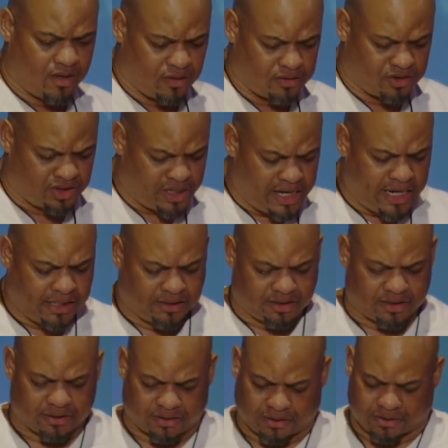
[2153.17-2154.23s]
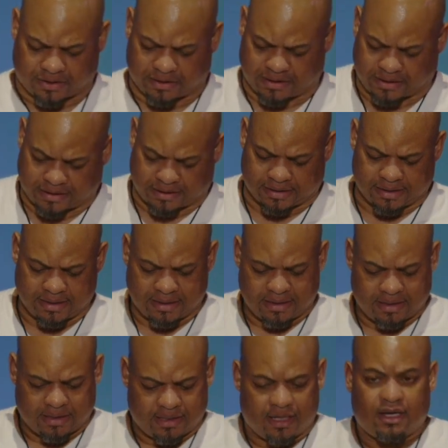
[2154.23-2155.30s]
Jesus.
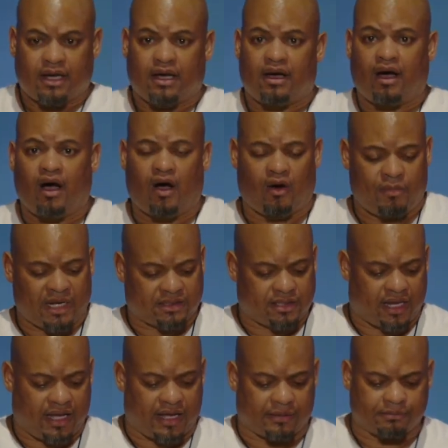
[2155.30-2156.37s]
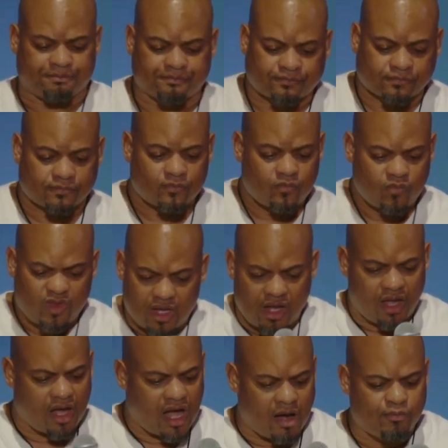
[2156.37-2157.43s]
Oh, my time.
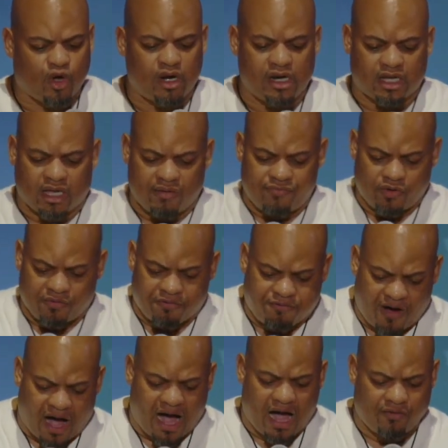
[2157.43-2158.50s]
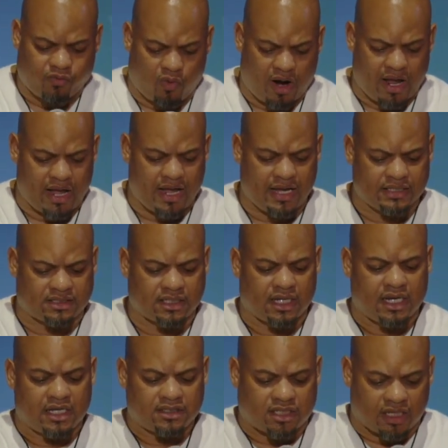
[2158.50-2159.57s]
I'm going to give you five ways
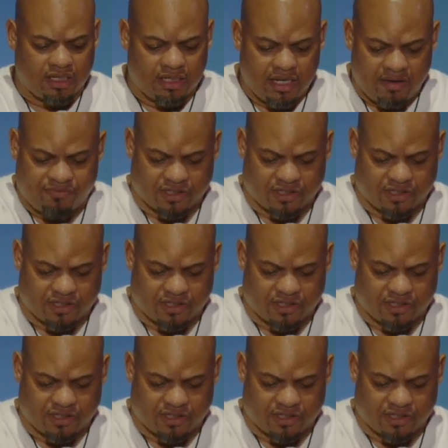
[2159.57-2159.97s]
to live a